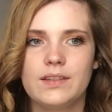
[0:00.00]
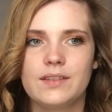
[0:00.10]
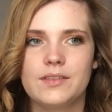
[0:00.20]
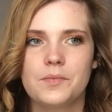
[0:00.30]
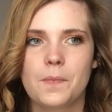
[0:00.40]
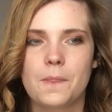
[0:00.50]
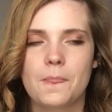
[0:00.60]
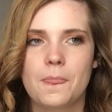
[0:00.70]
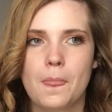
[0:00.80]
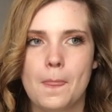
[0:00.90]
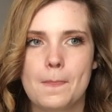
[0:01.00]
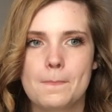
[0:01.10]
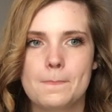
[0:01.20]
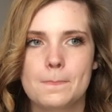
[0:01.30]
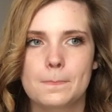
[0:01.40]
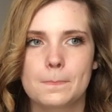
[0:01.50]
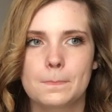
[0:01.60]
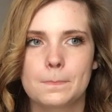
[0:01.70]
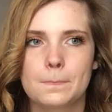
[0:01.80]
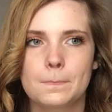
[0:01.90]

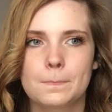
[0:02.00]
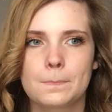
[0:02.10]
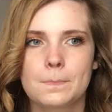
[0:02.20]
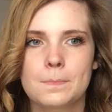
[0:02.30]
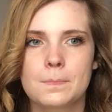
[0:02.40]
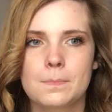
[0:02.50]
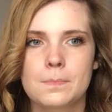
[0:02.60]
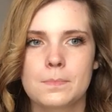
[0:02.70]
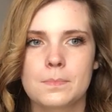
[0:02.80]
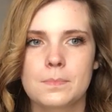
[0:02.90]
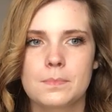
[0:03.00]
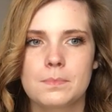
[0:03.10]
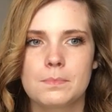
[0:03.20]
Nobody speaks.